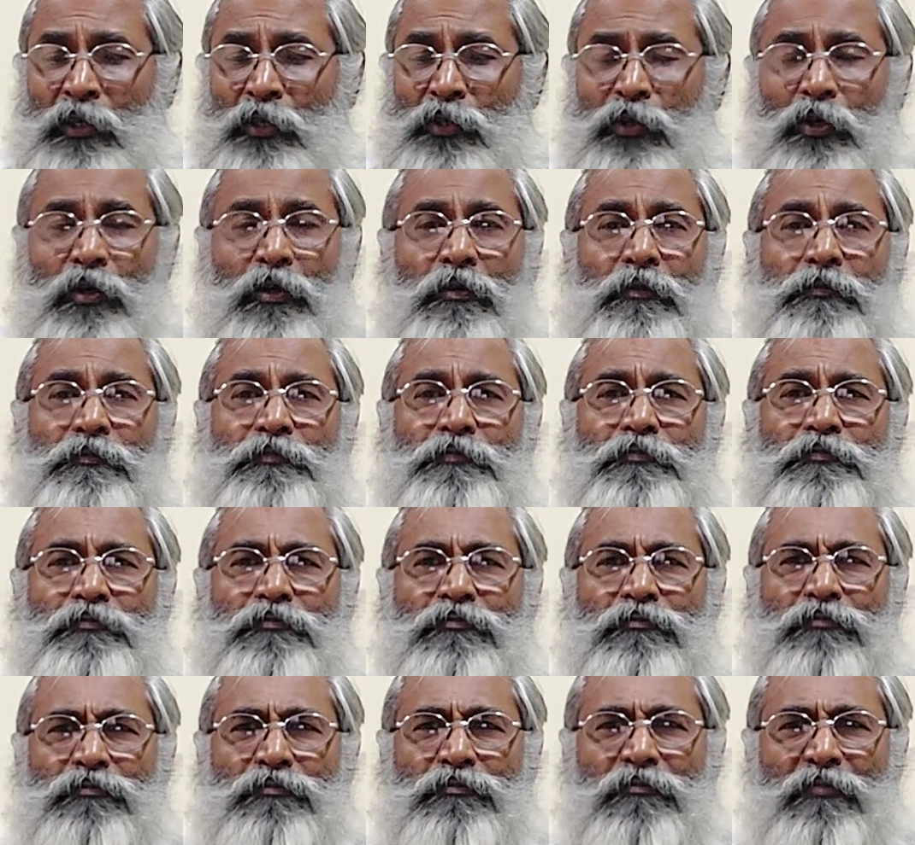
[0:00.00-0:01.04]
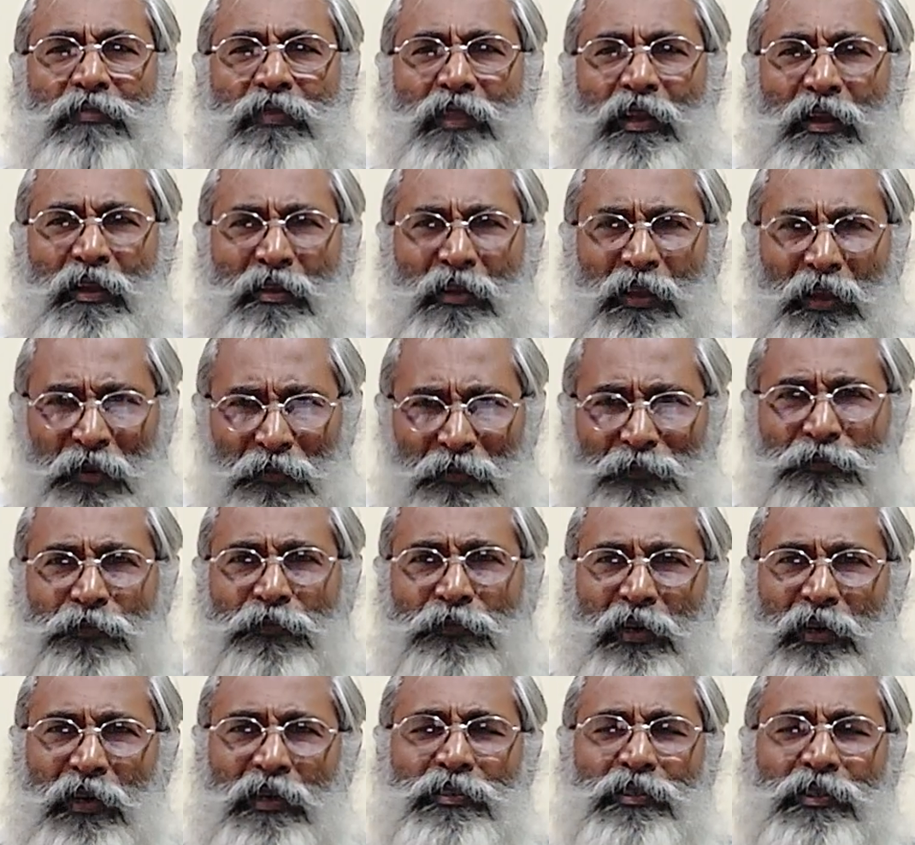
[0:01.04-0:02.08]
So if
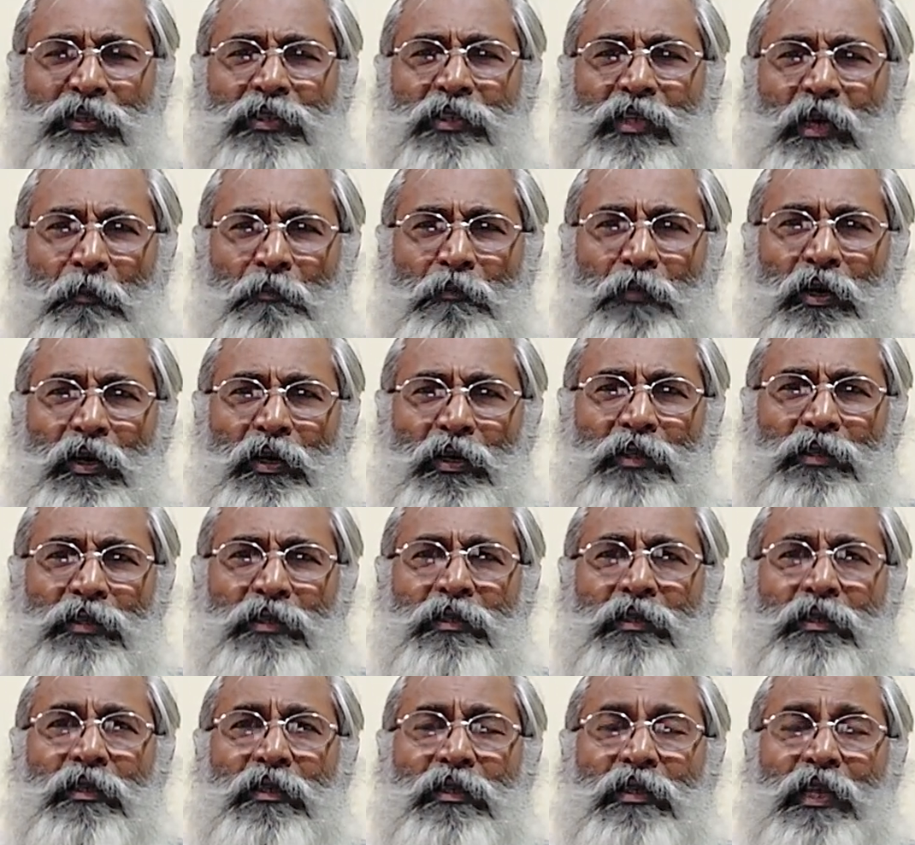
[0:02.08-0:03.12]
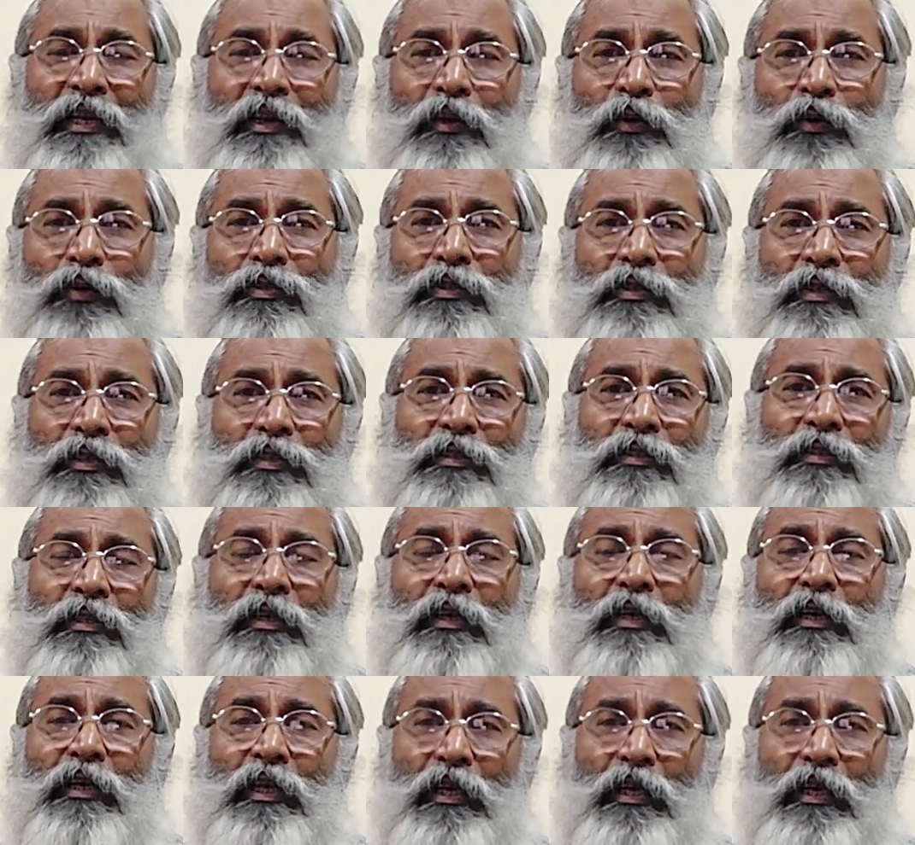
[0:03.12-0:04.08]
Venus is combust, they lose this.